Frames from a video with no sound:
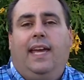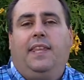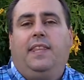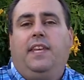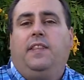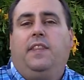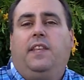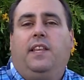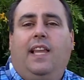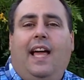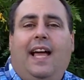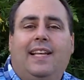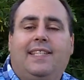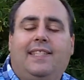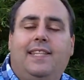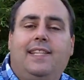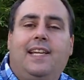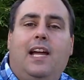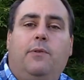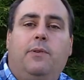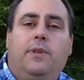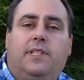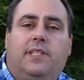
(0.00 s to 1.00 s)
And the last
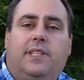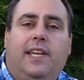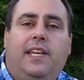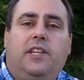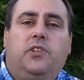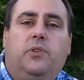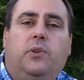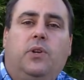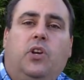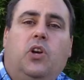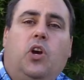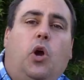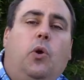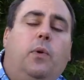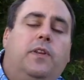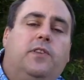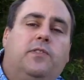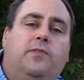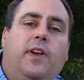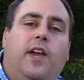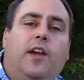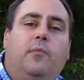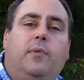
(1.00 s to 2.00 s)
thing I would say to
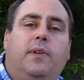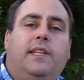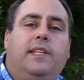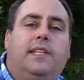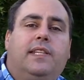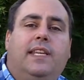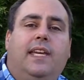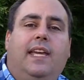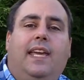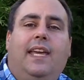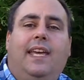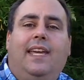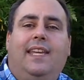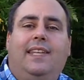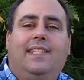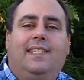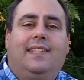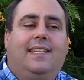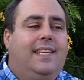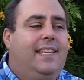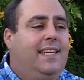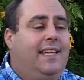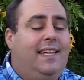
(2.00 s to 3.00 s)
encourage families
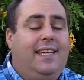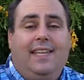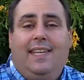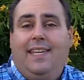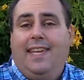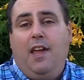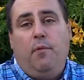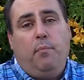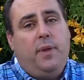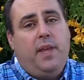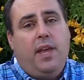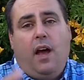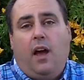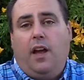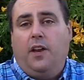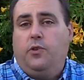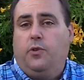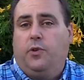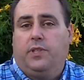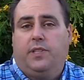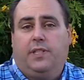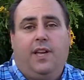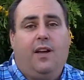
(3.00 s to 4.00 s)
is get
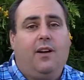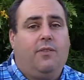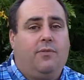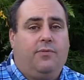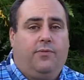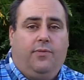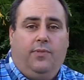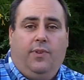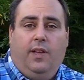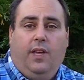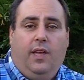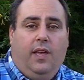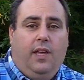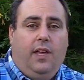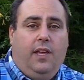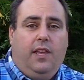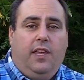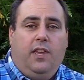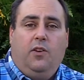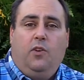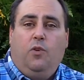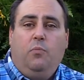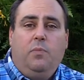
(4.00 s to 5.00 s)
beyond yourself.
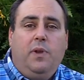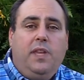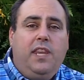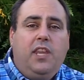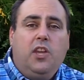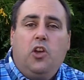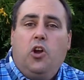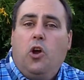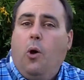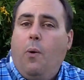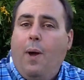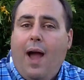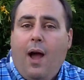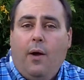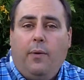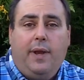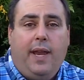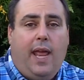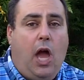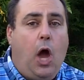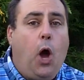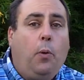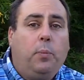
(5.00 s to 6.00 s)
You know, meaning go
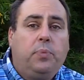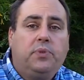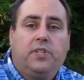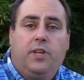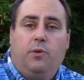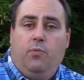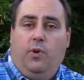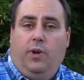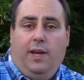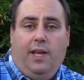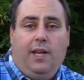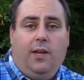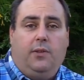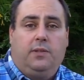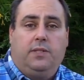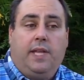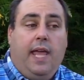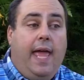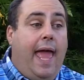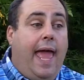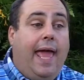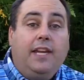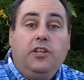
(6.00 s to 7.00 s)
out and help someone
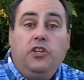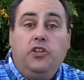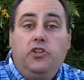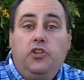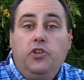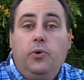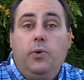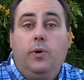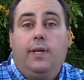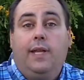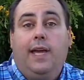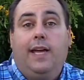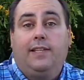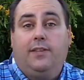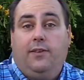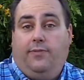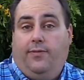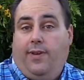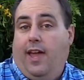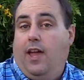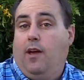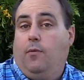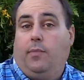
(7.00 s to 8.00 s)
else and do it as
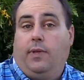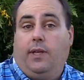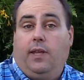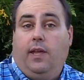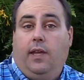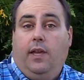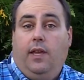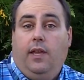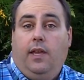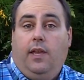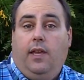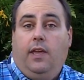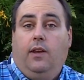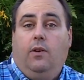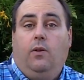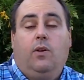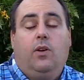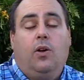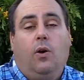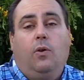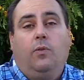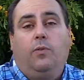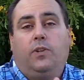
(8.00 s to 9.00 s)
a family. You
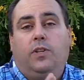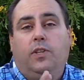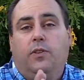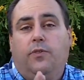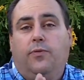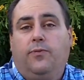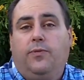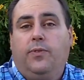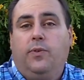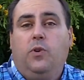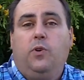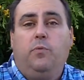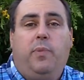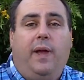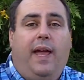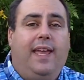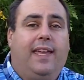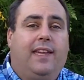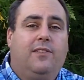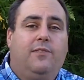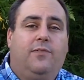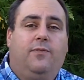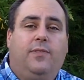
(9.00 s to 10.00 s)
know, go to the food
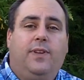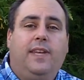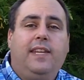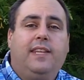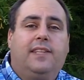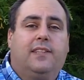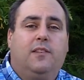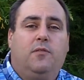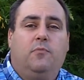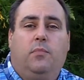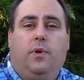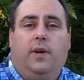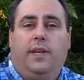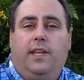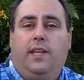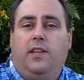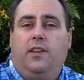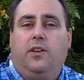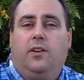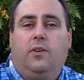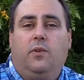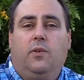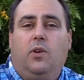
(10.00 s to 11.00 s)
bank and feed
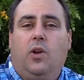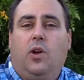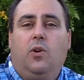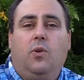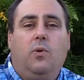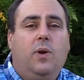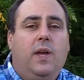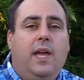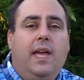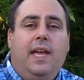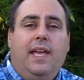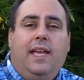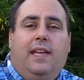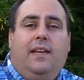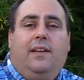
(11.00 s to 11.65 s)
somebody. You know, go